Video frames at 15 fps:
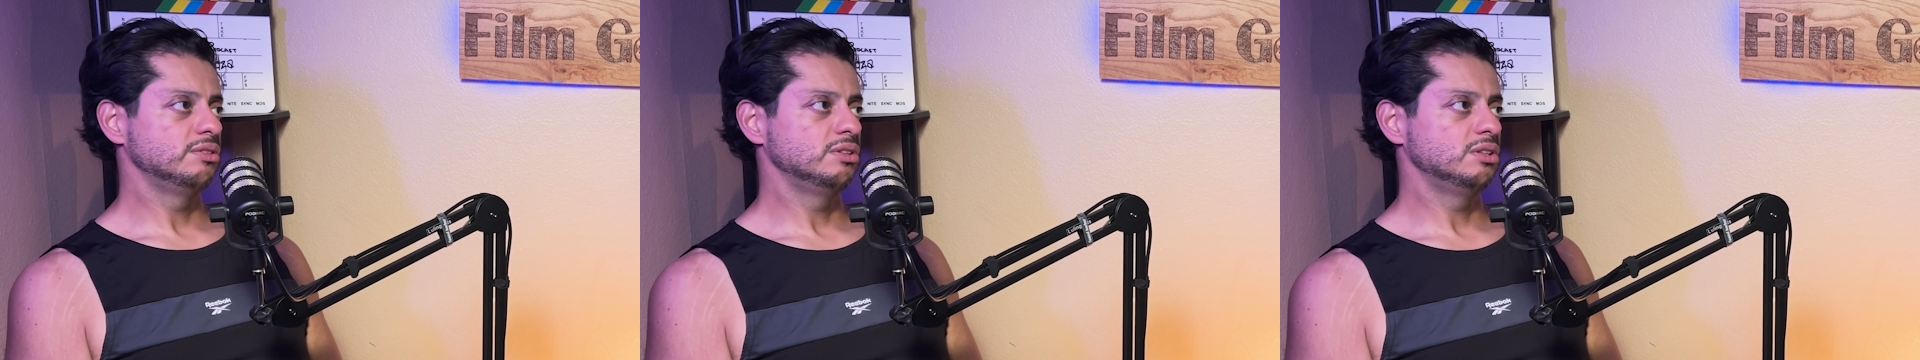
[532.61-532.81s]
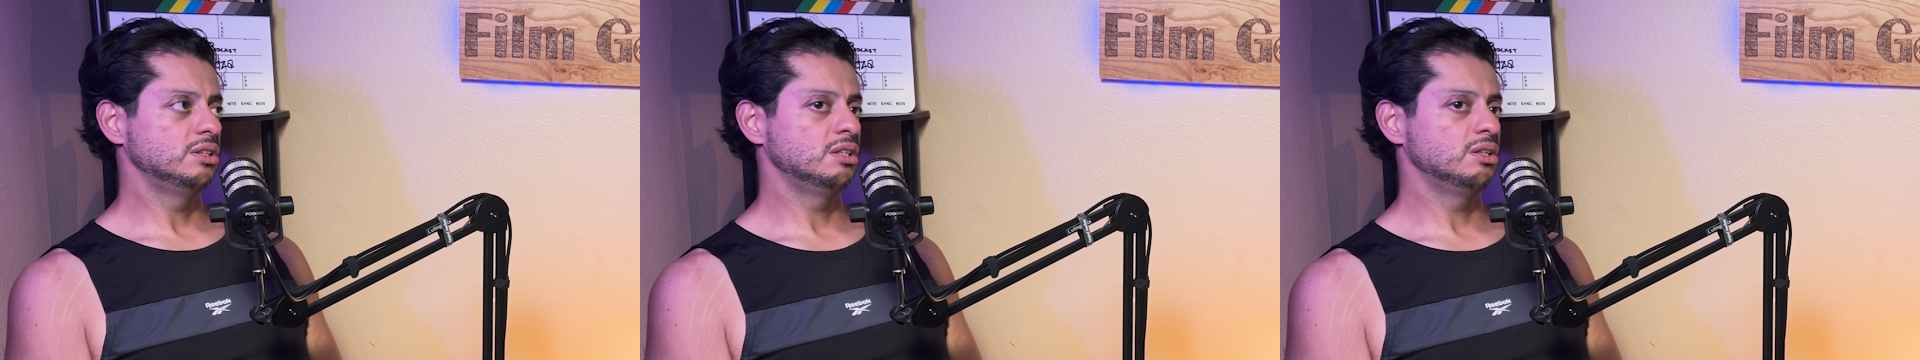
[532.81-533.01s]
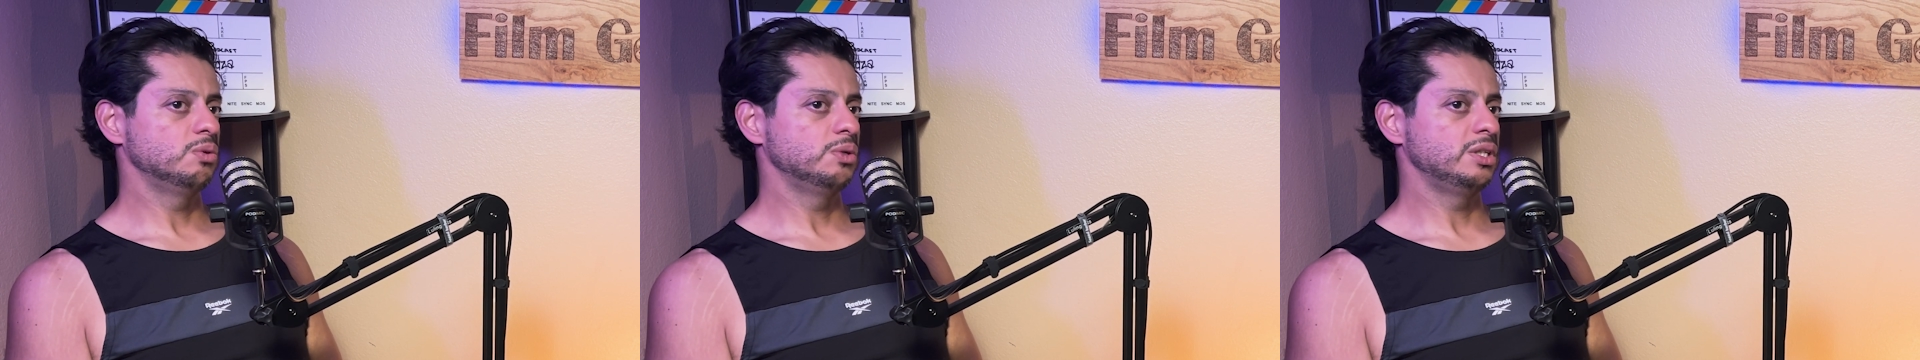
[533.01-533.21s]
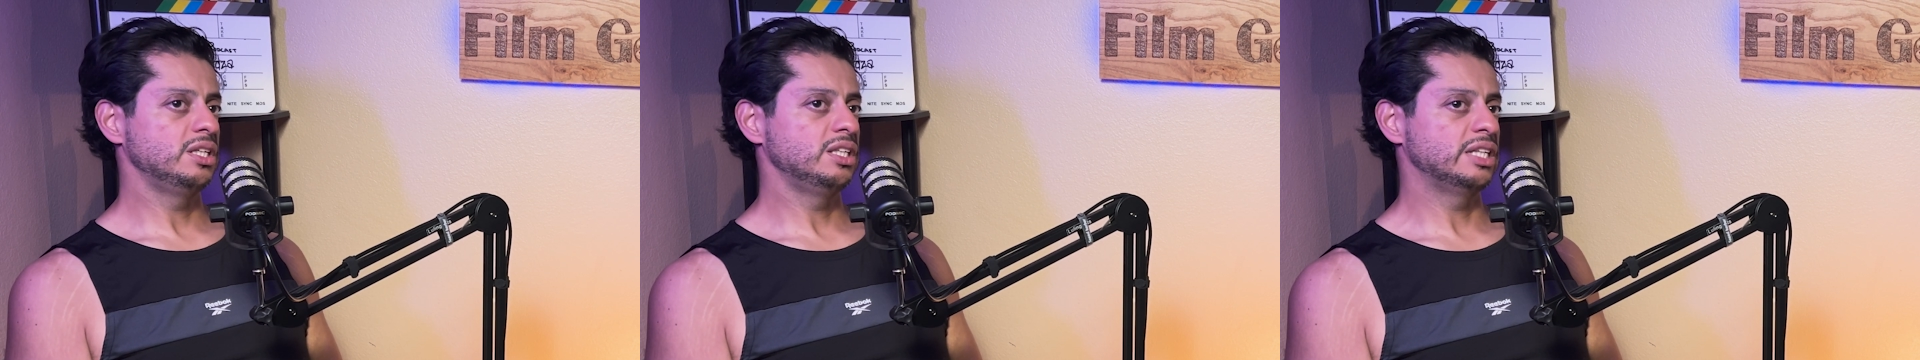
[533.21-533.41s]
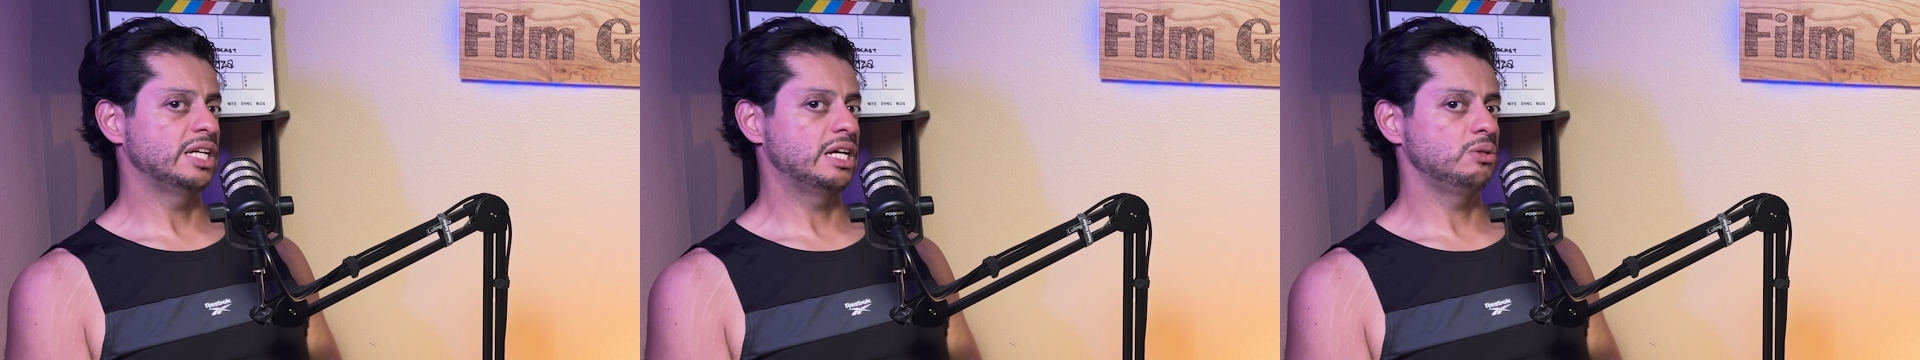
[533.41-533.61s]
you know,
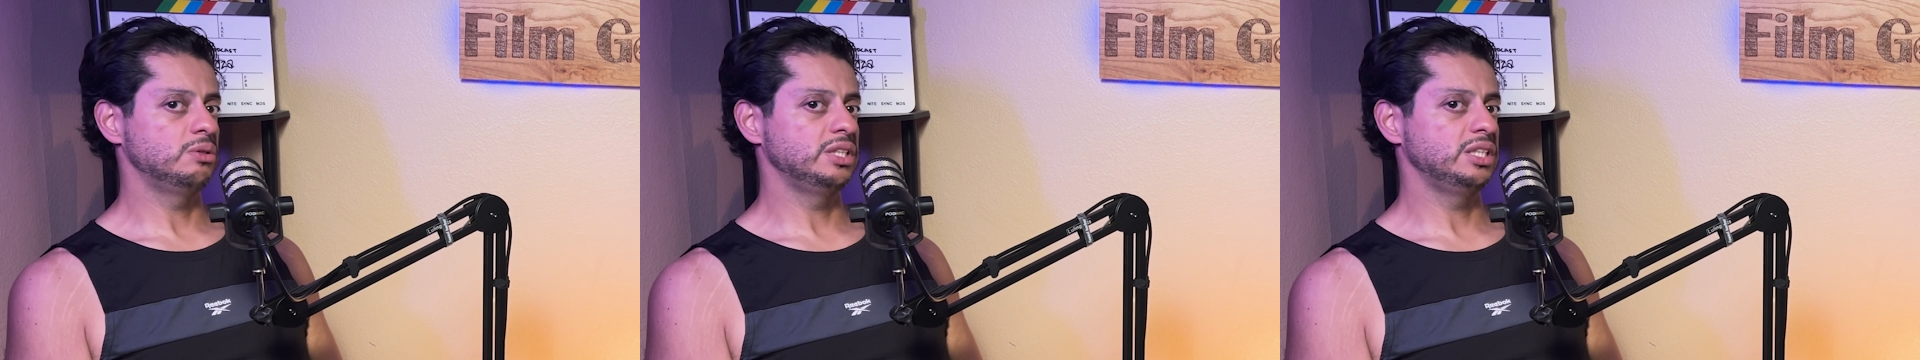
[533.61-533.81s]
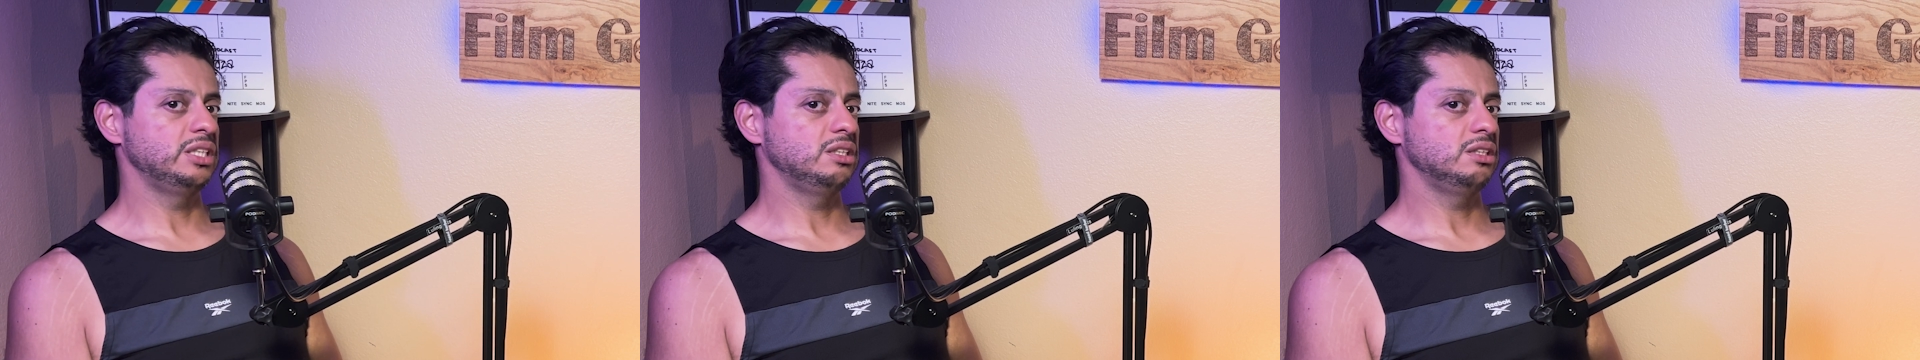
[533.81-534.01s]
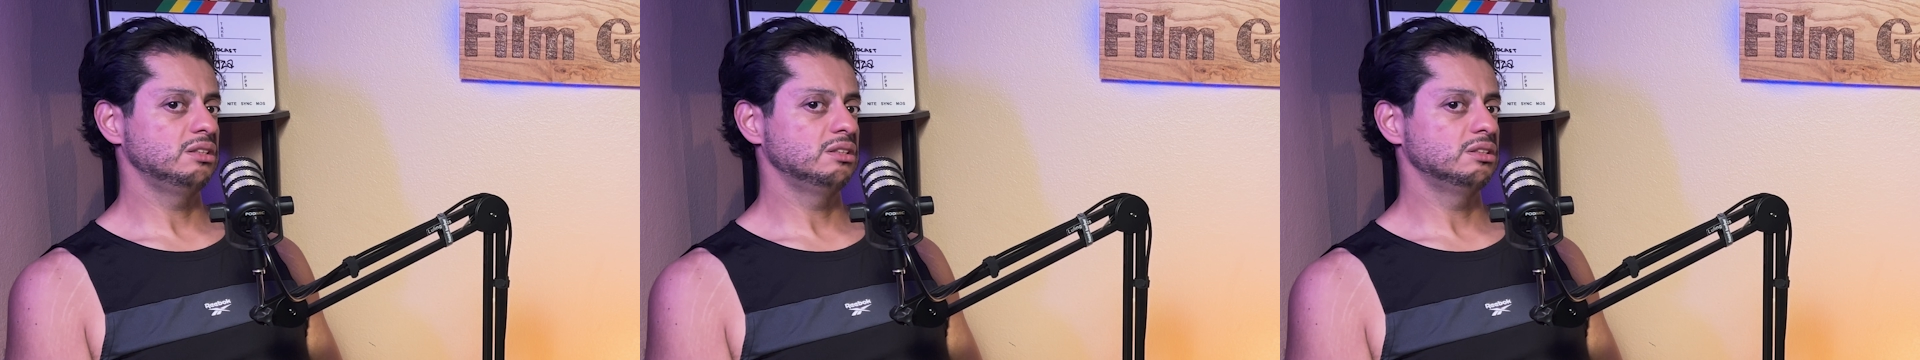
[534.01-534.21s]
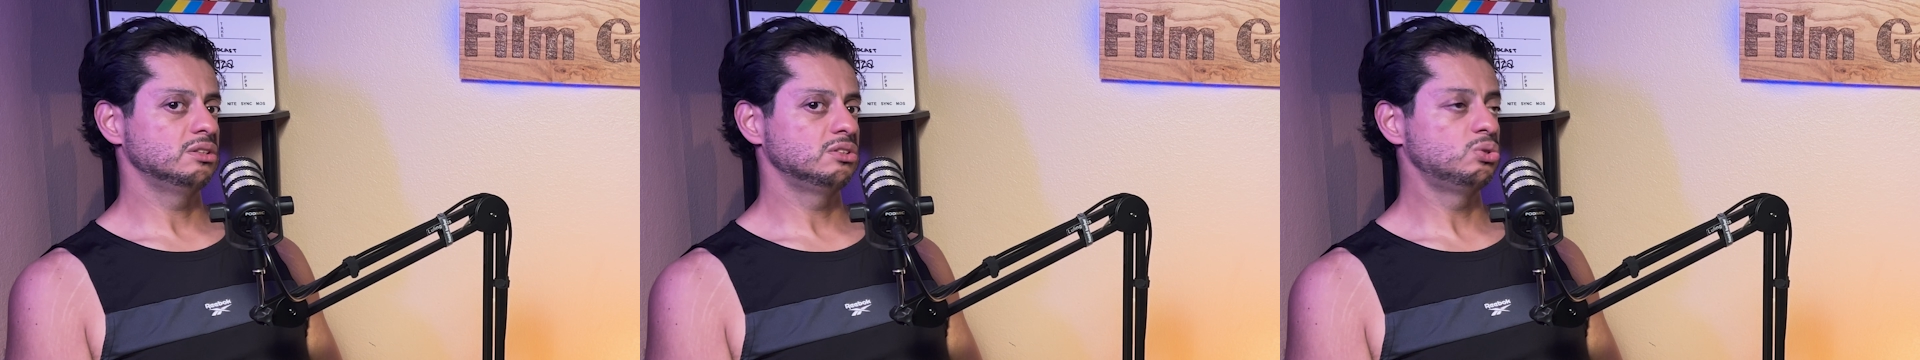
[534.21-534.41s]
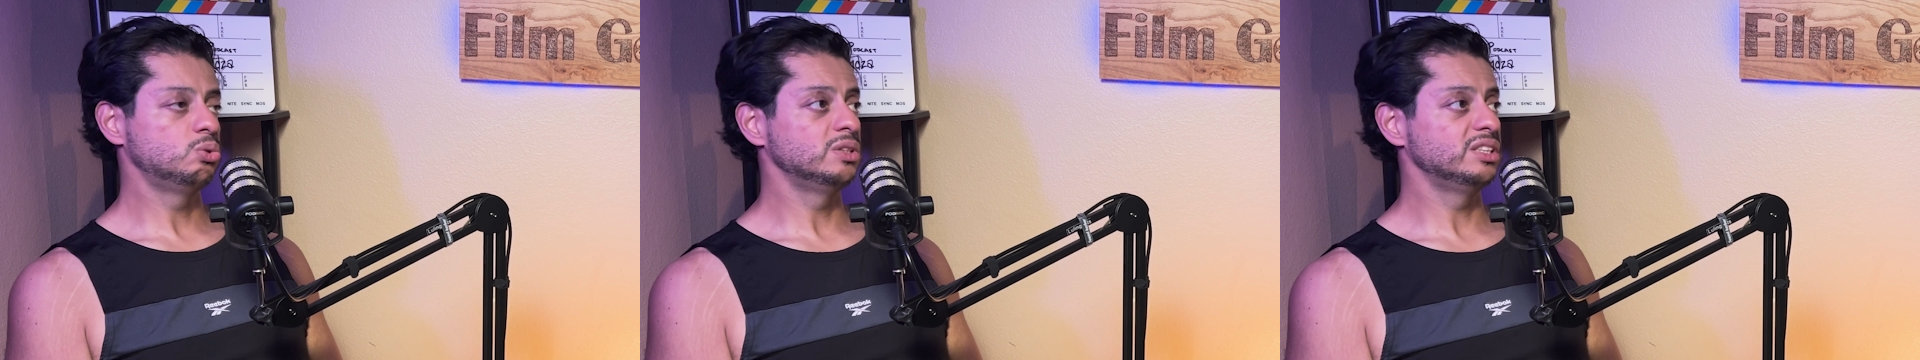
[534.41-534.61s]
and not only a
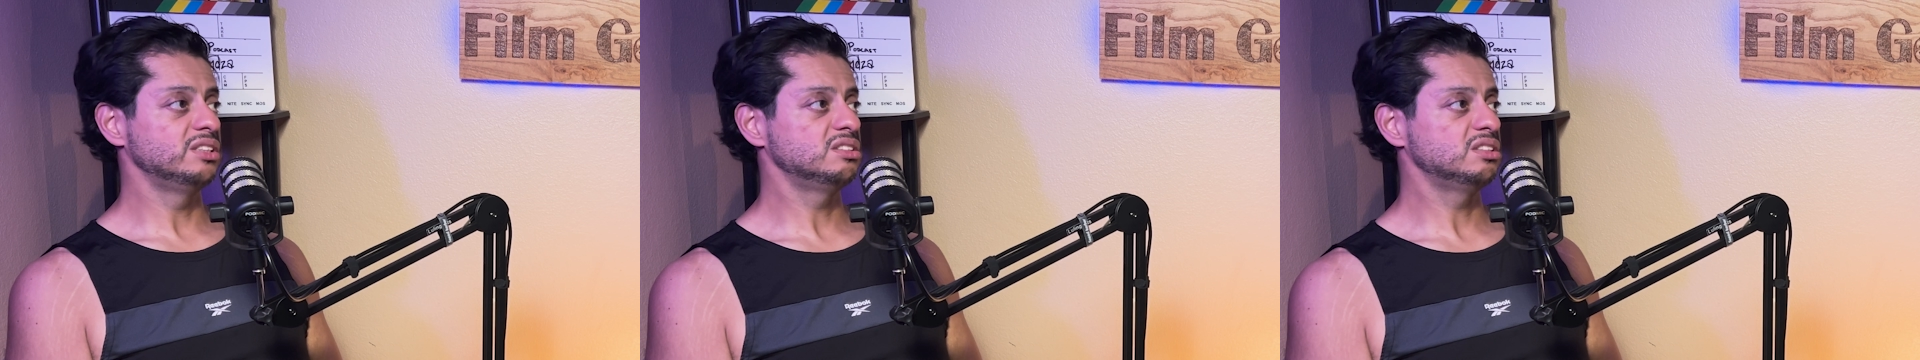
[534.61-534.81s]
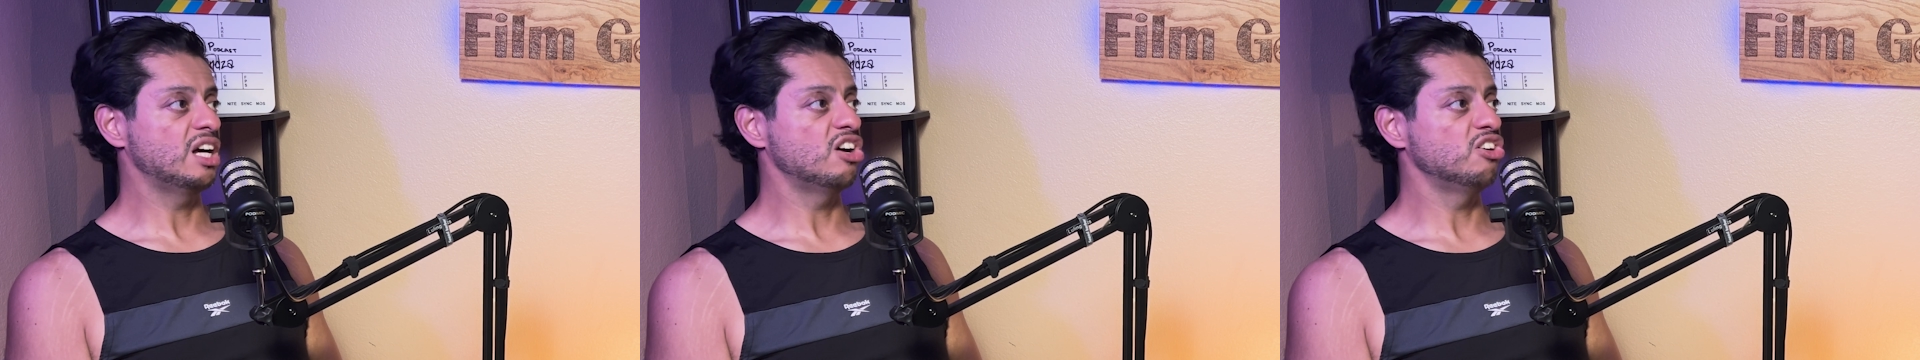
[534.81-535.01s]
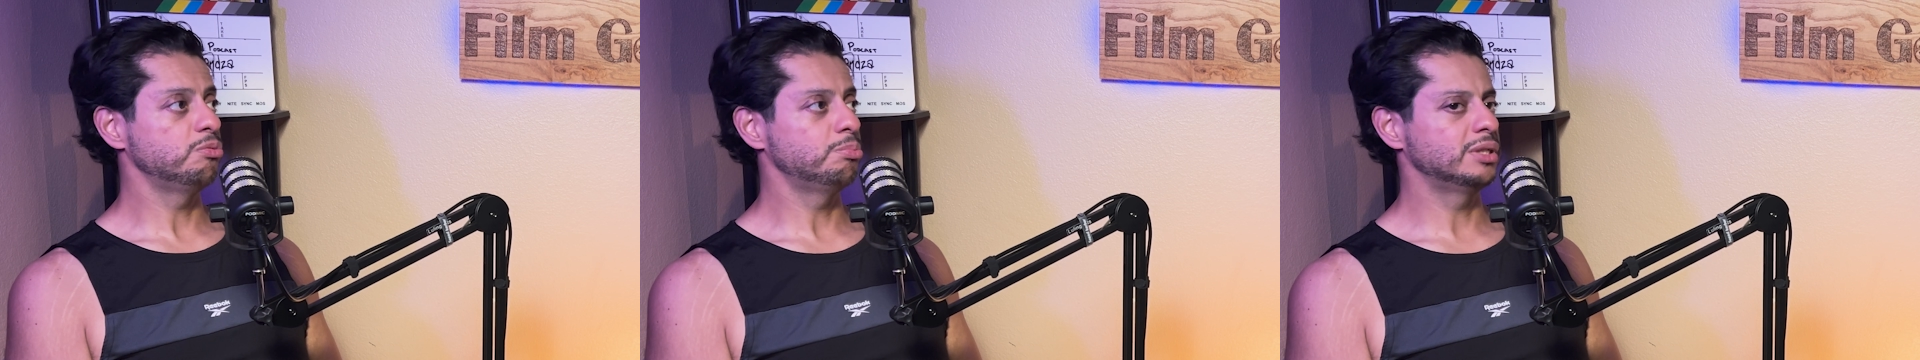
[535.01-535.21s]
tool itself,